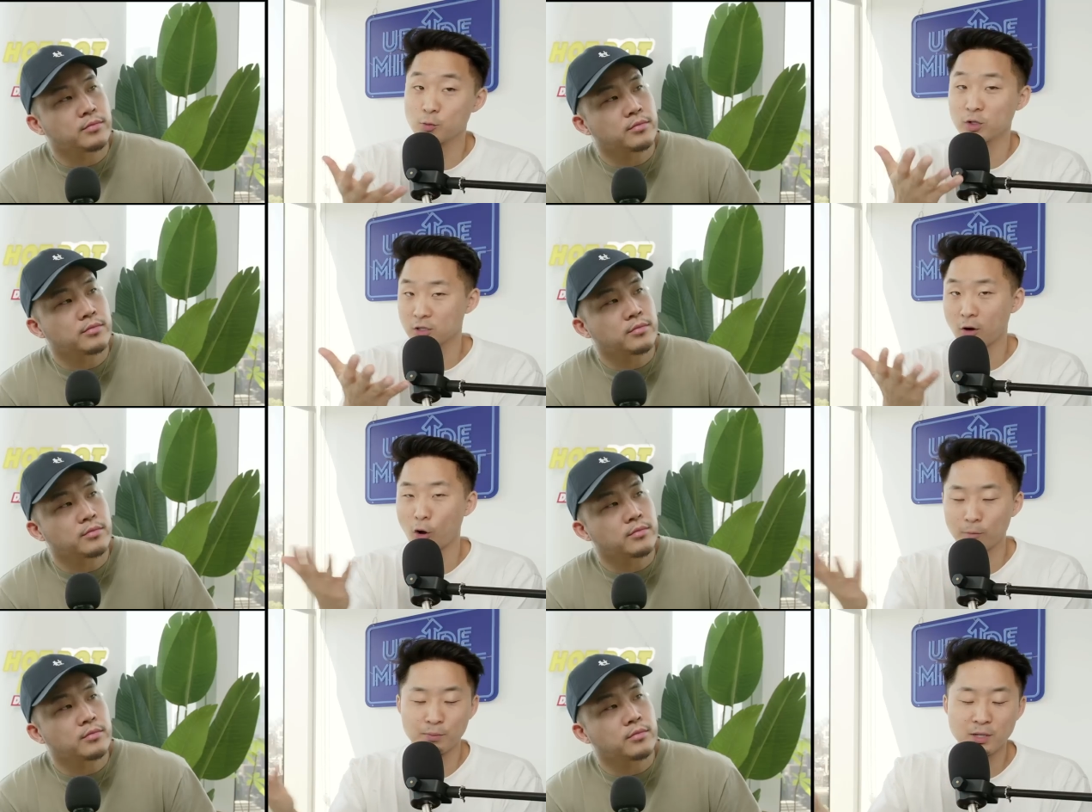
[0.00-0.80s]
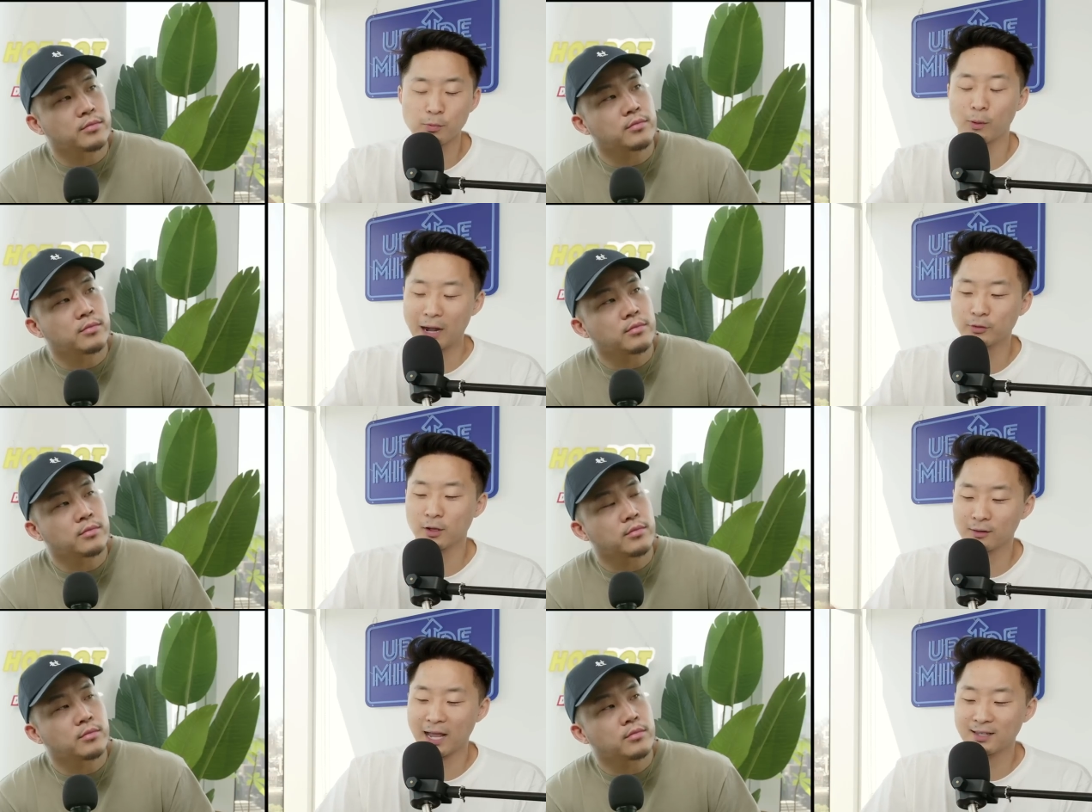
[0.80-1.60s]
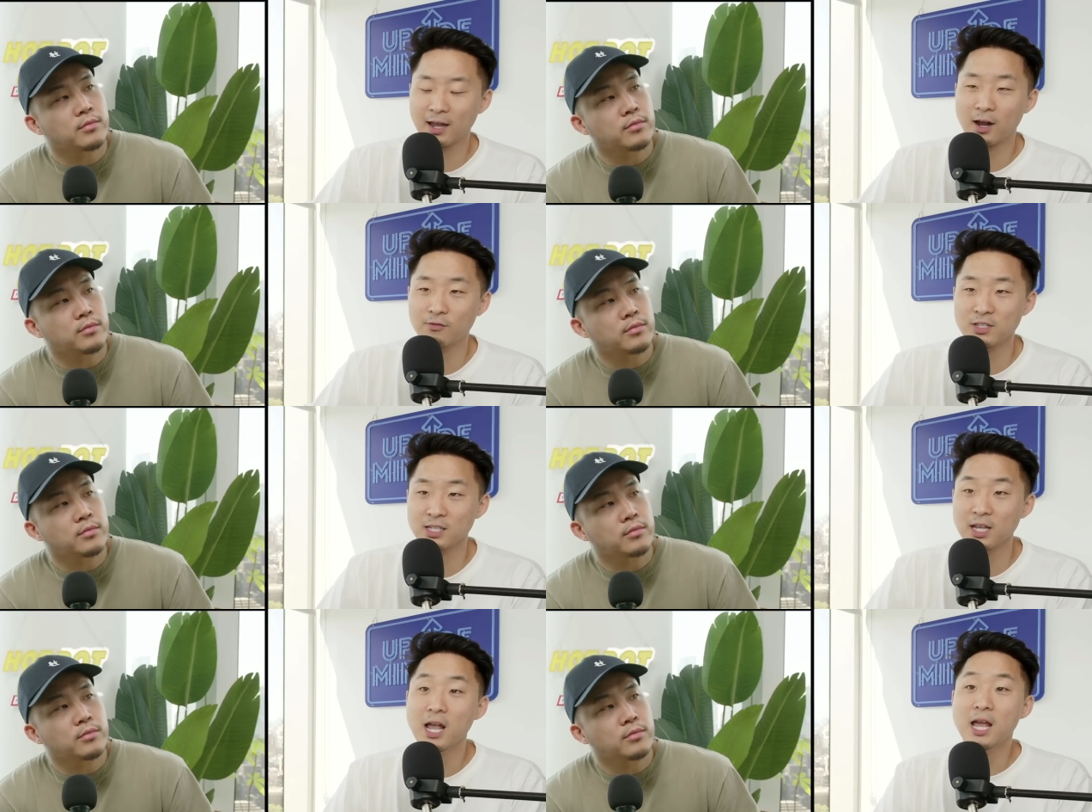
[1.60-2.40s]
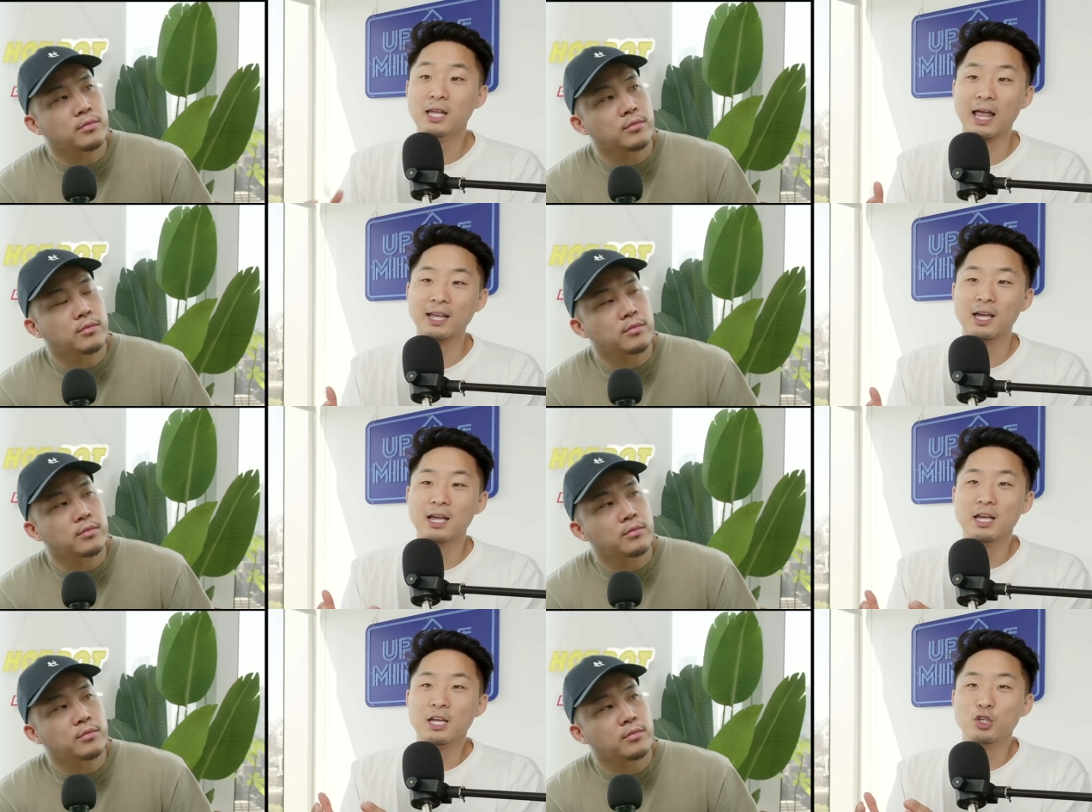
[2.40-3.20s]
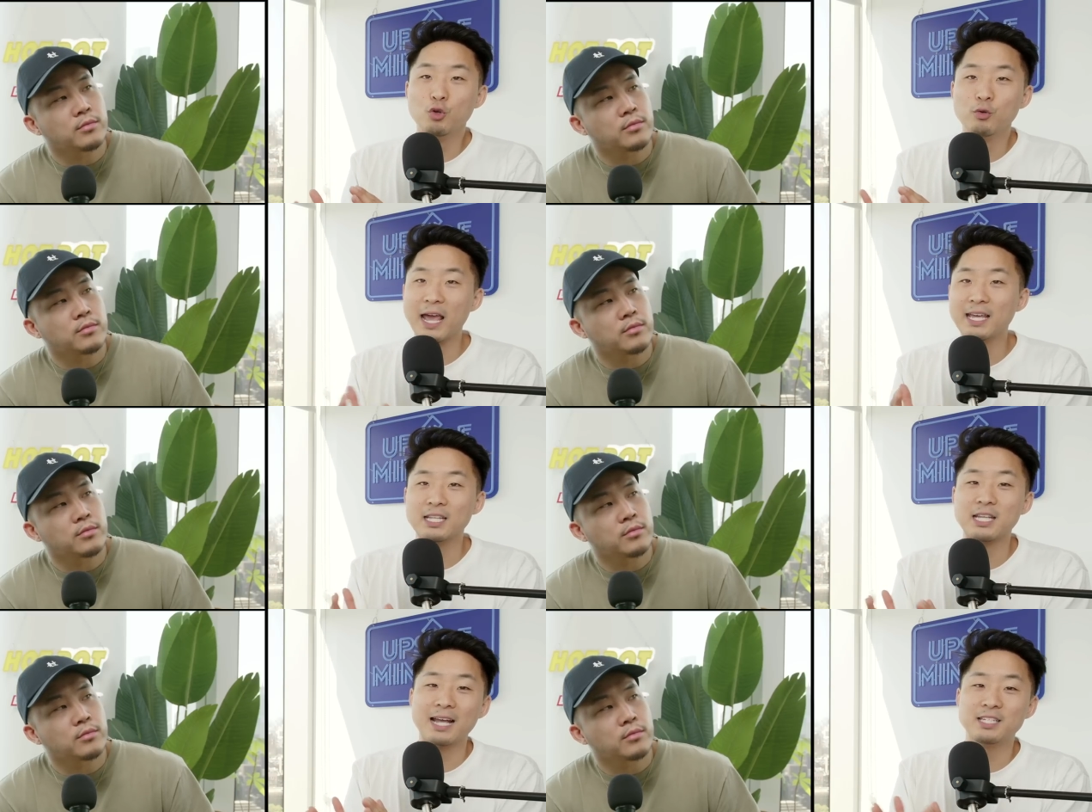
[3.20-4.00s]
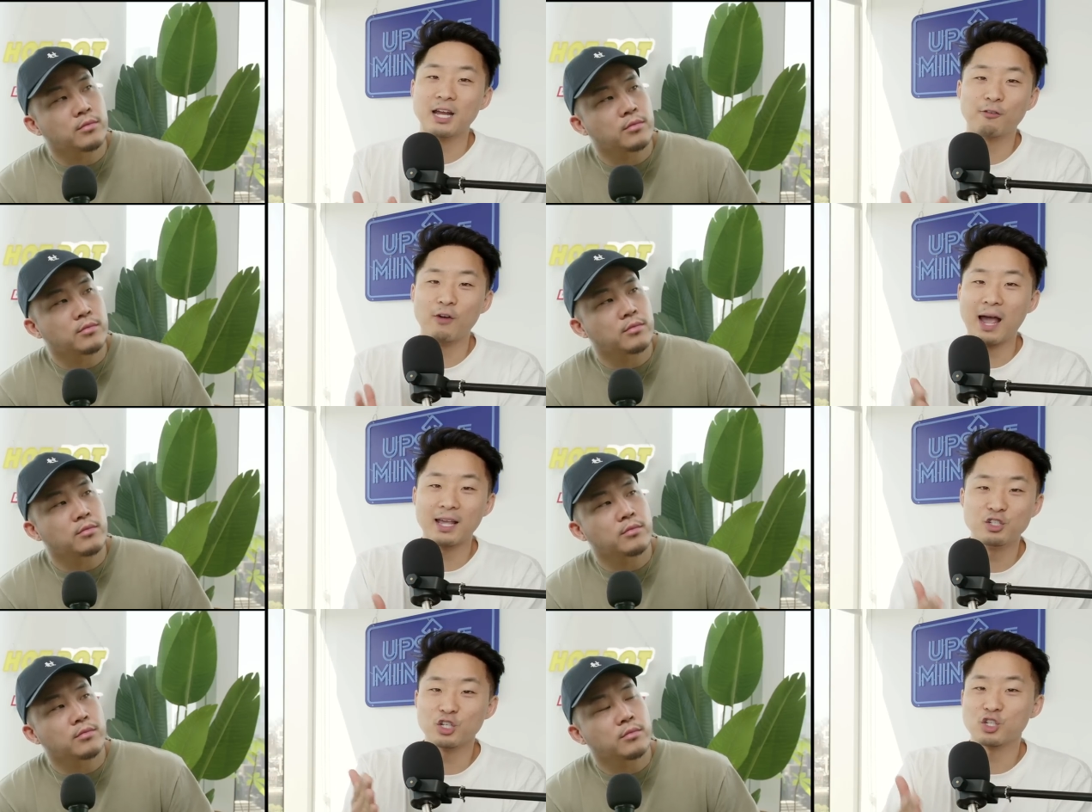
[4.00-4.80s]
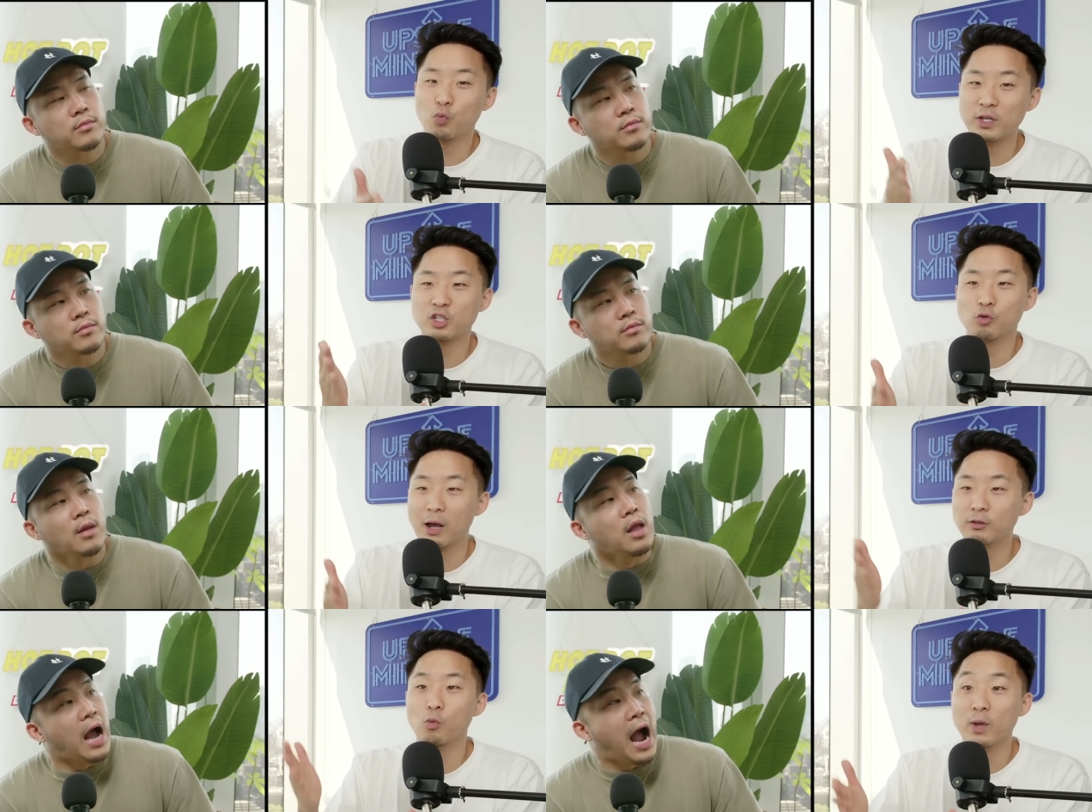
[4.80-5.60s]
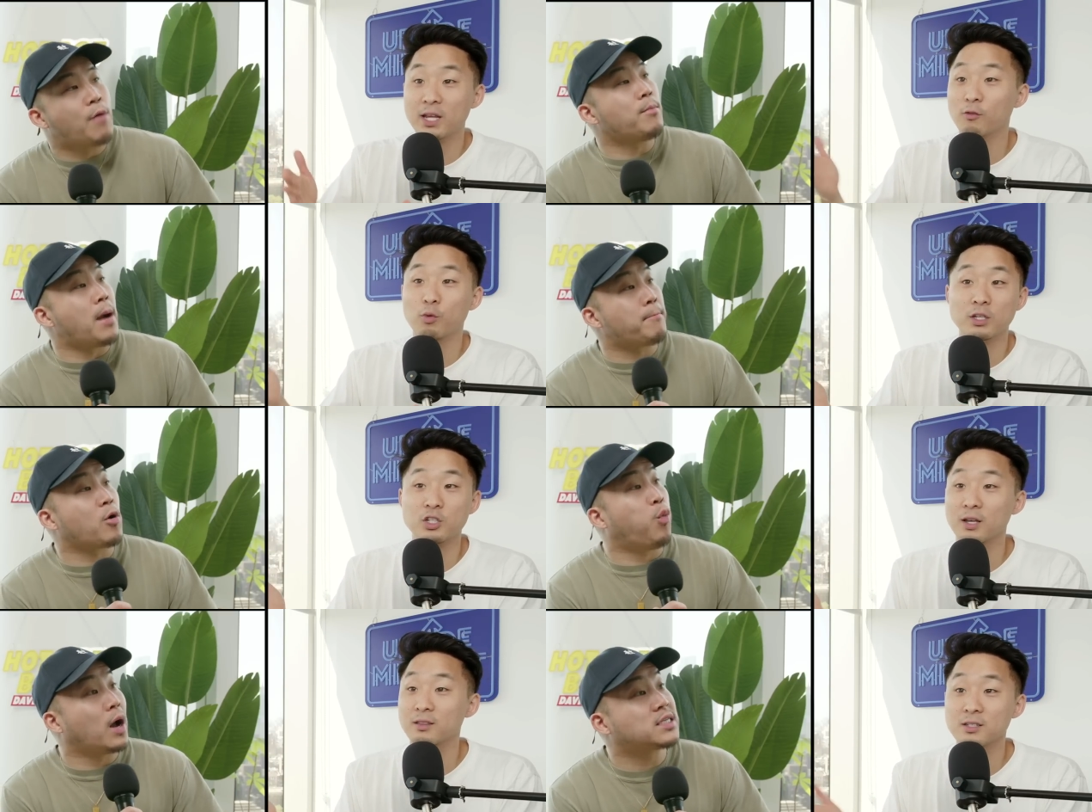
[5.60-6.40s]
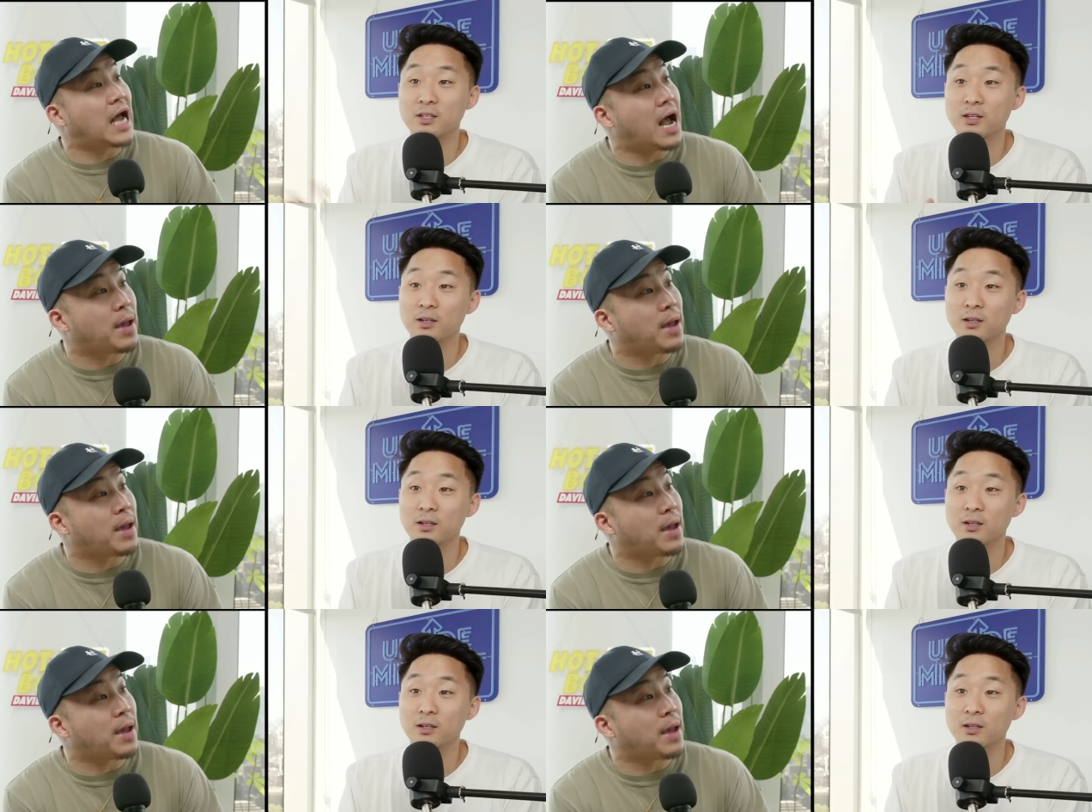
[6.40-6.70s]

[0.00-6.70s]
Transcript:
Speaker 1: which there are people out there like that, obviously, like, do they get to identify and just switch throughout the week? I remember one time,